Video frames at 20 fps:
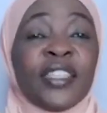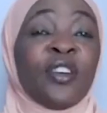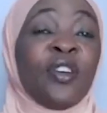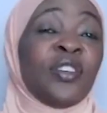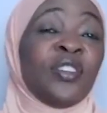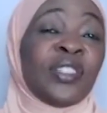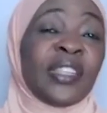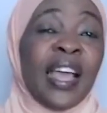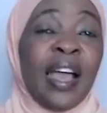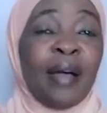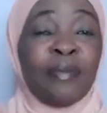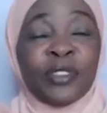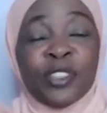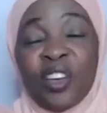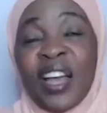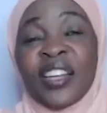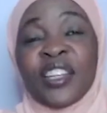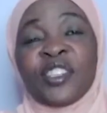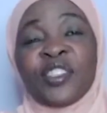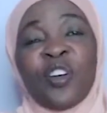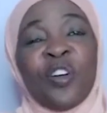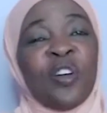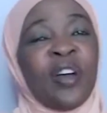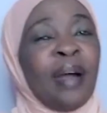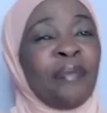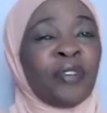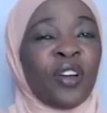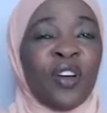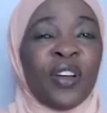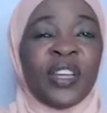record, you say, I'm so and so.
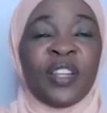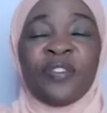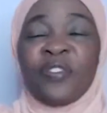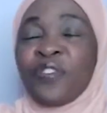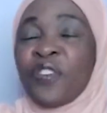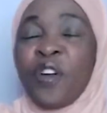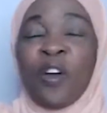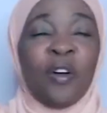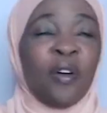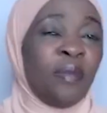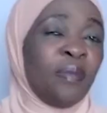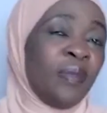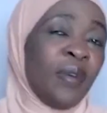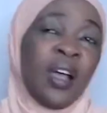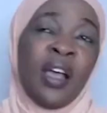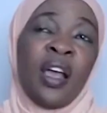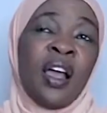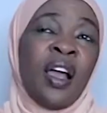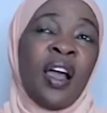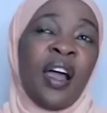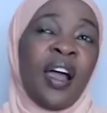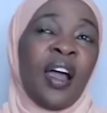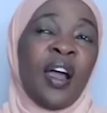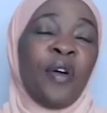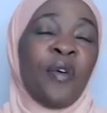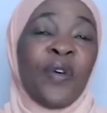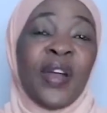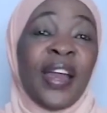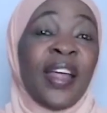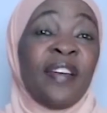I'm recording from
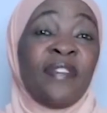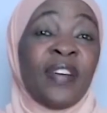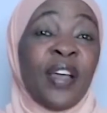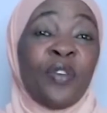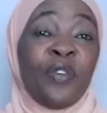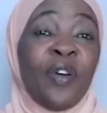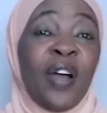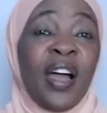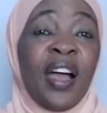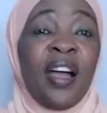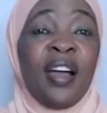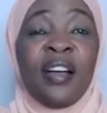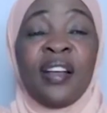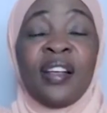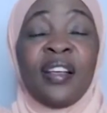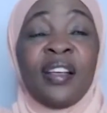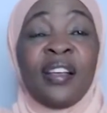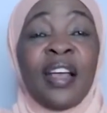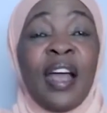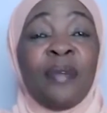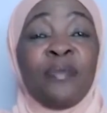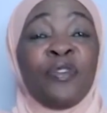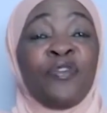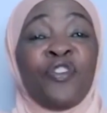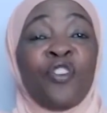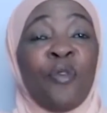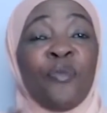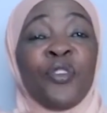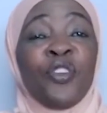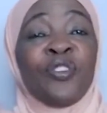wherever you are. I'm
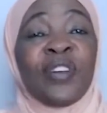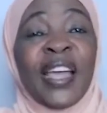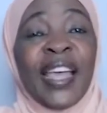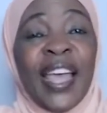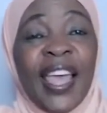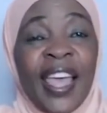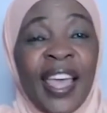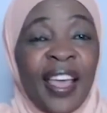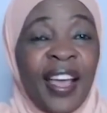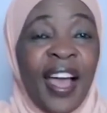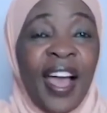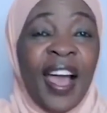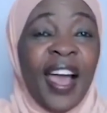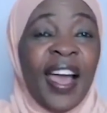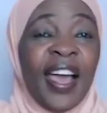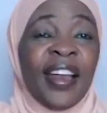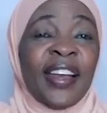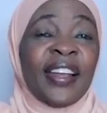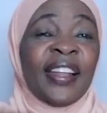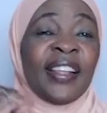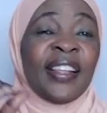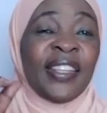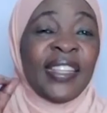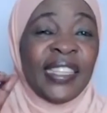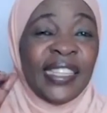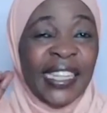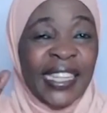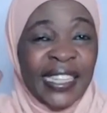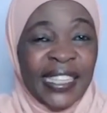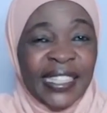from UK. And
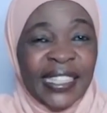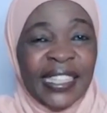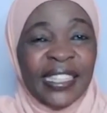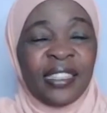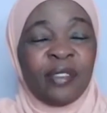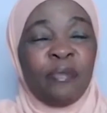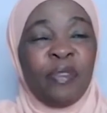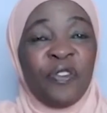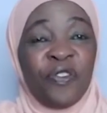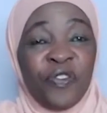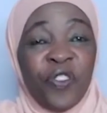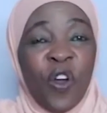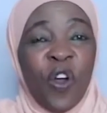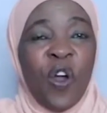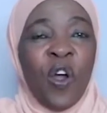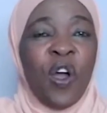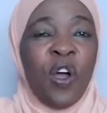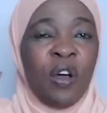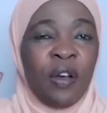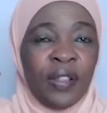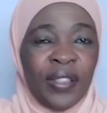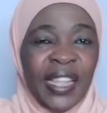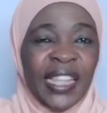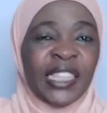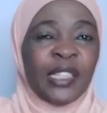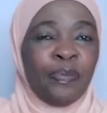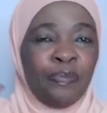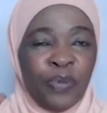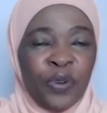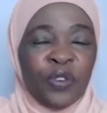before
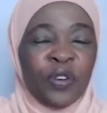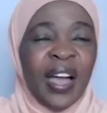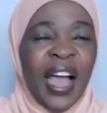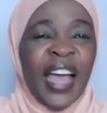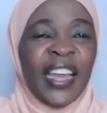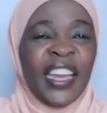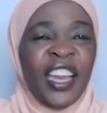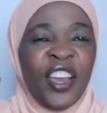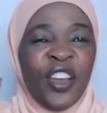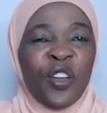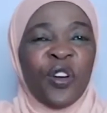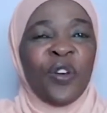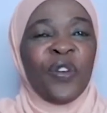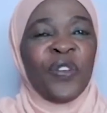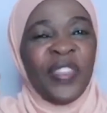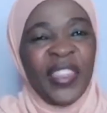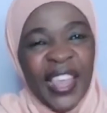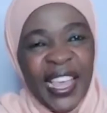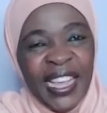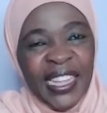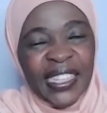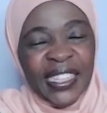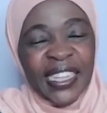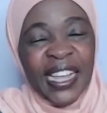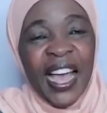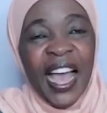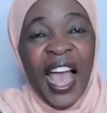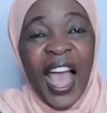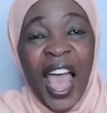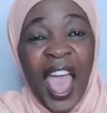this book, I didn't know this.
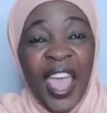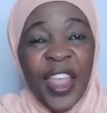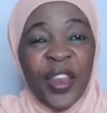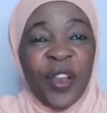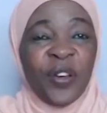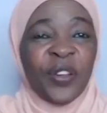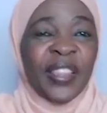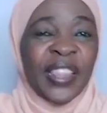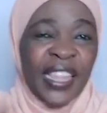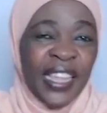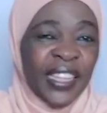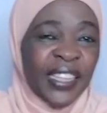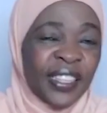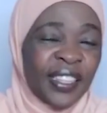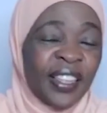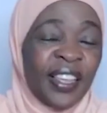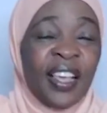I know this.